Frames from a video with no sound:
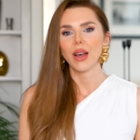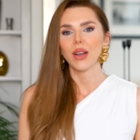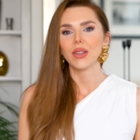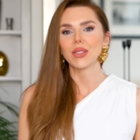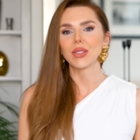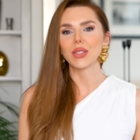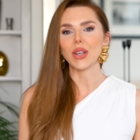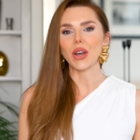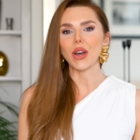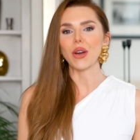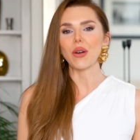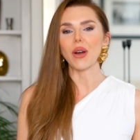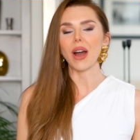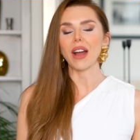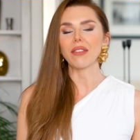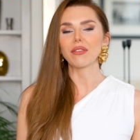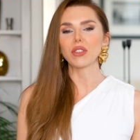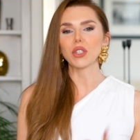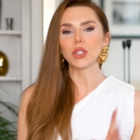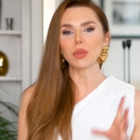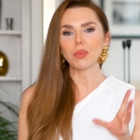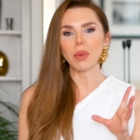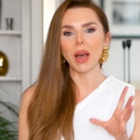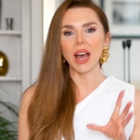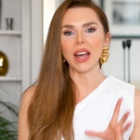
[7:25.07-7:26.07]
So I've
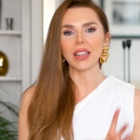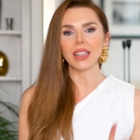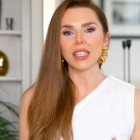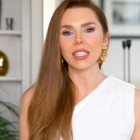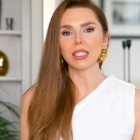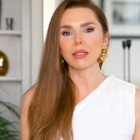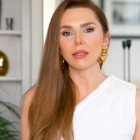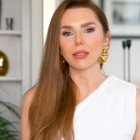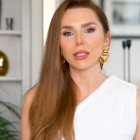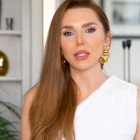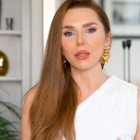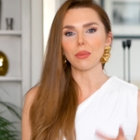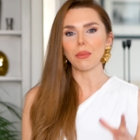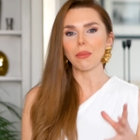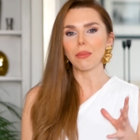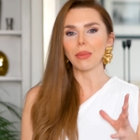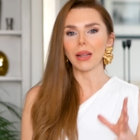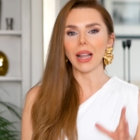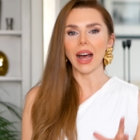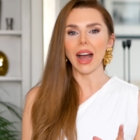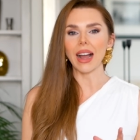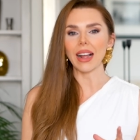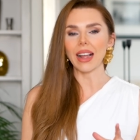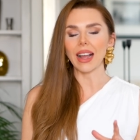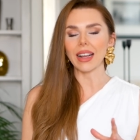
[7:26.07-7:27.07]
just paired this with some
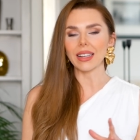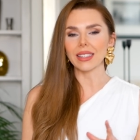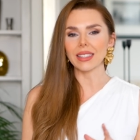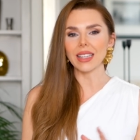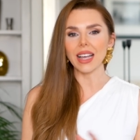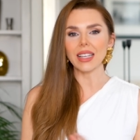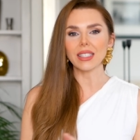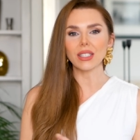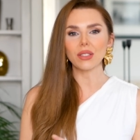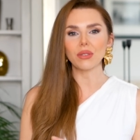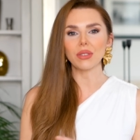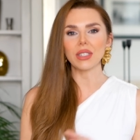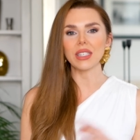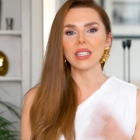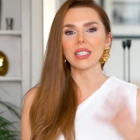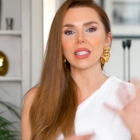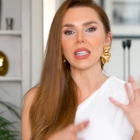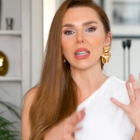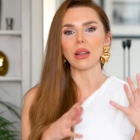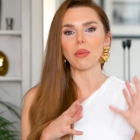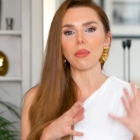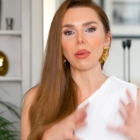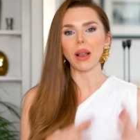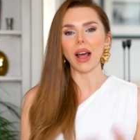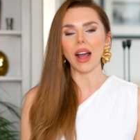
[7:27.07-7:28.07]
black accessories
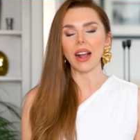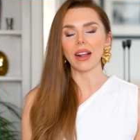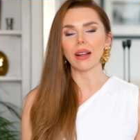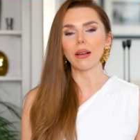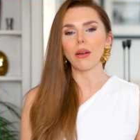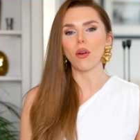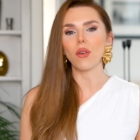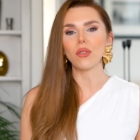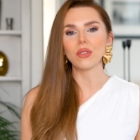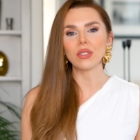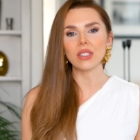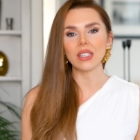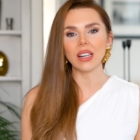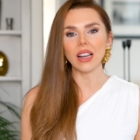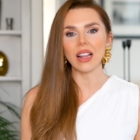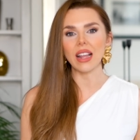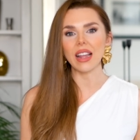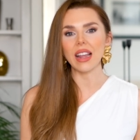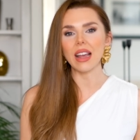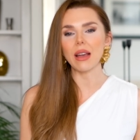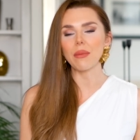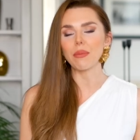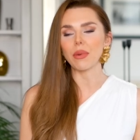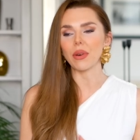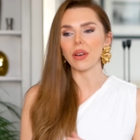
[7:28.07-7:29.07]
and a black underlayer,